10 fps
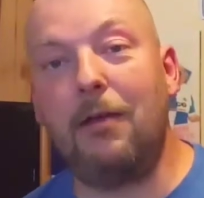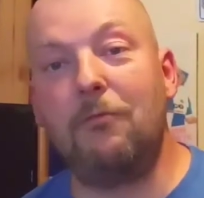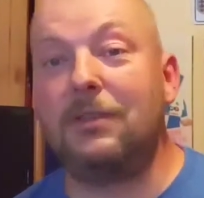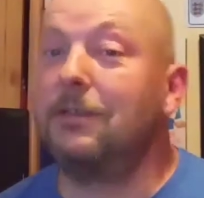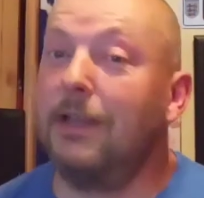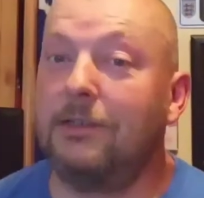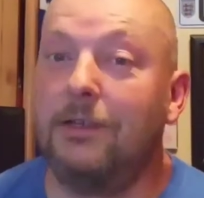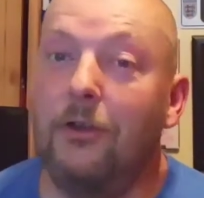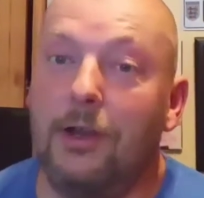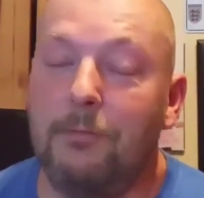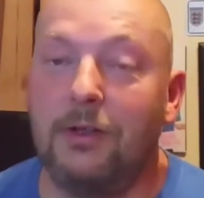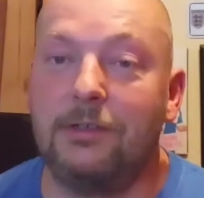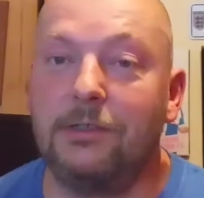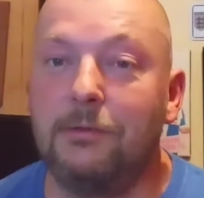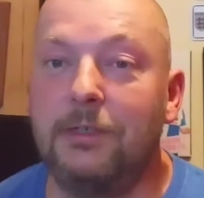which is actually not that
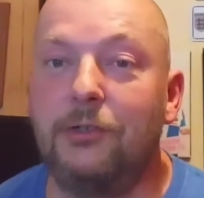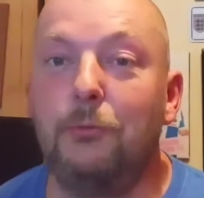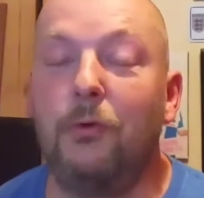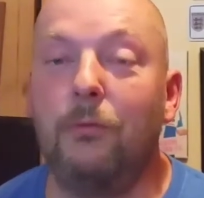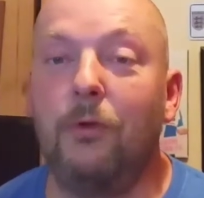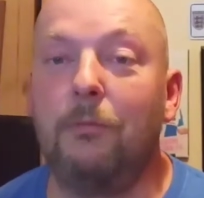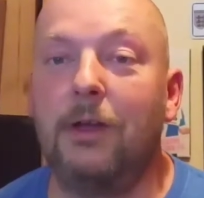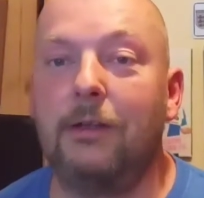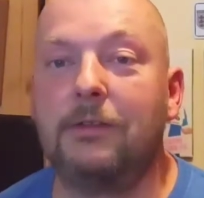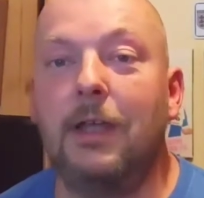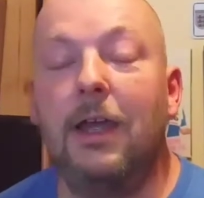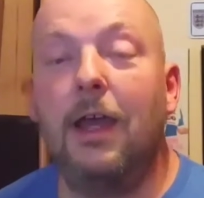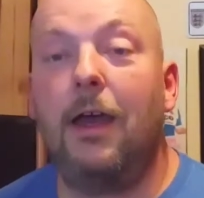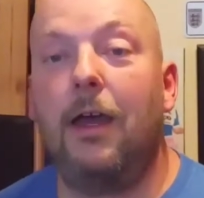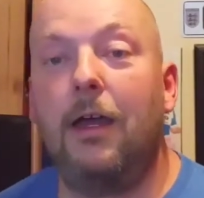much. It's only 2.1 miles.
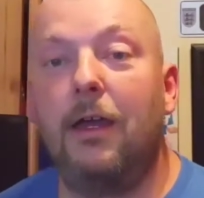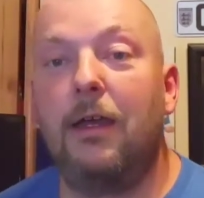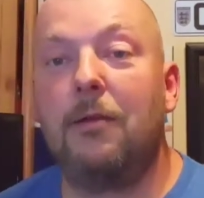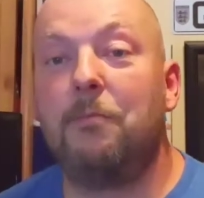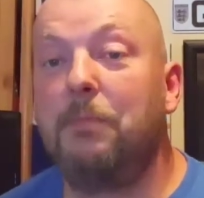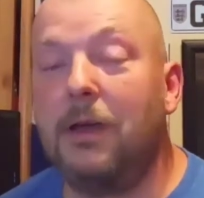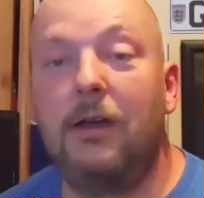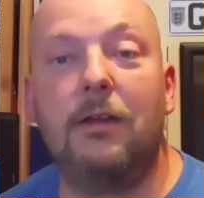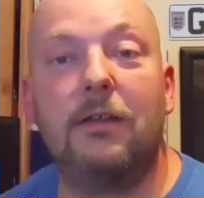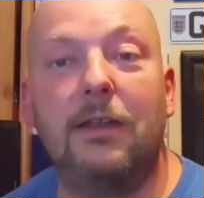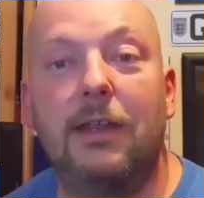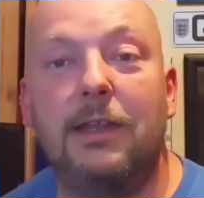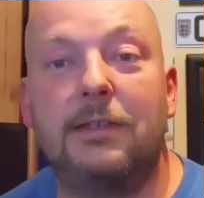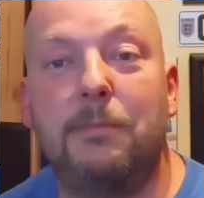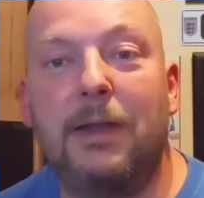But
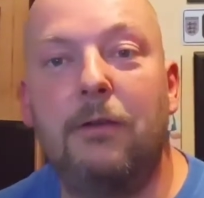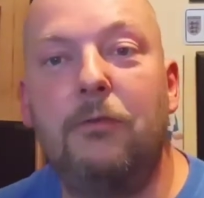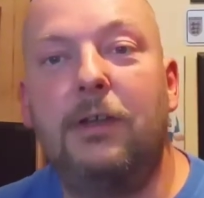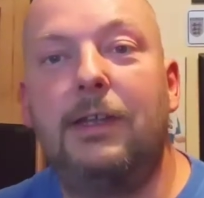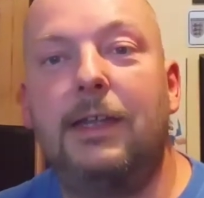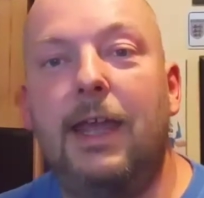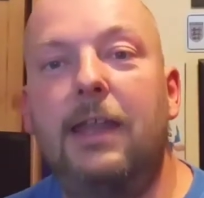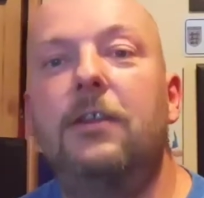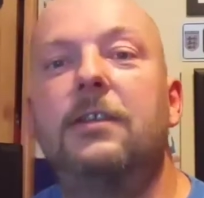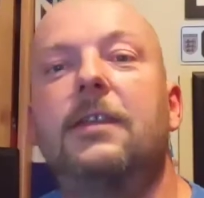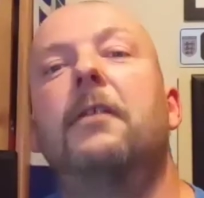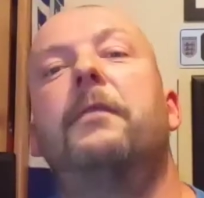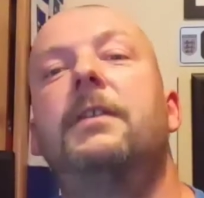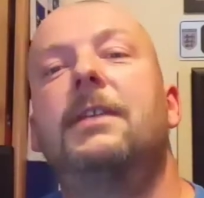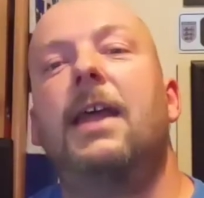it's about getting yourself
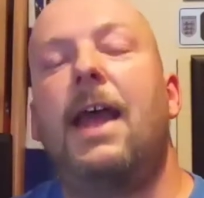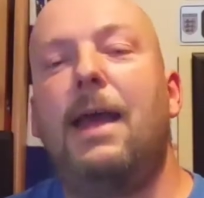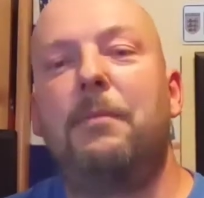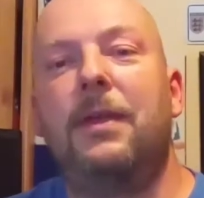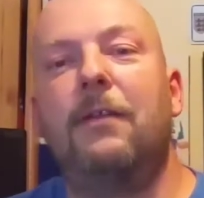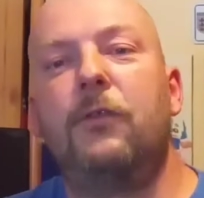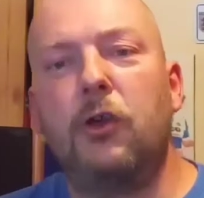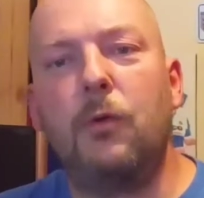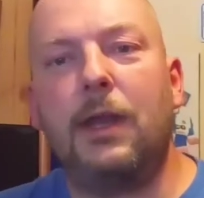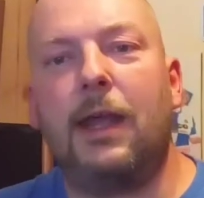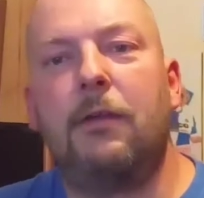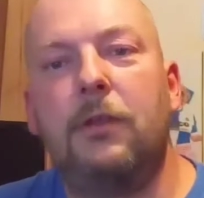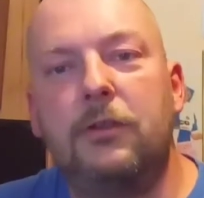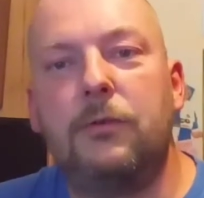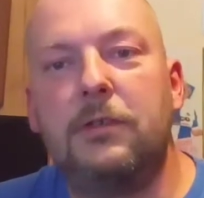into the habit of going out
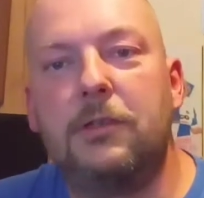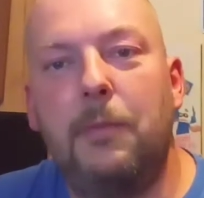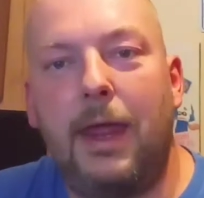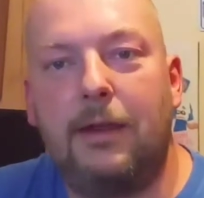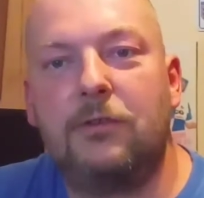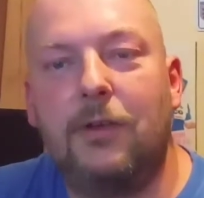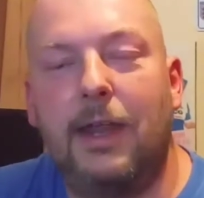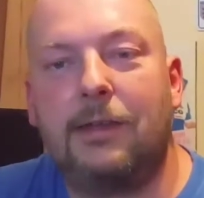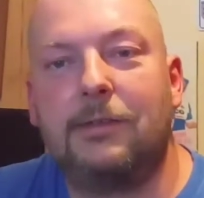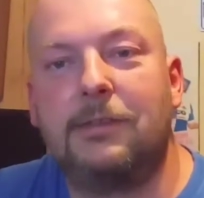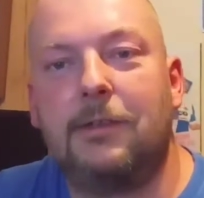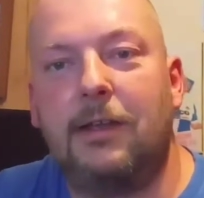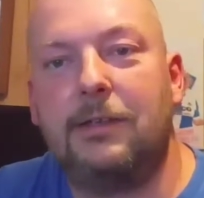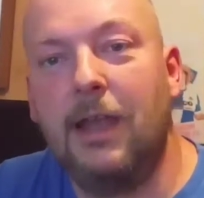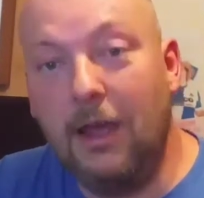and doing some extra
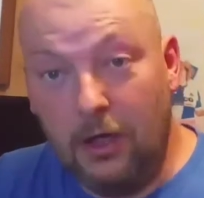exercise.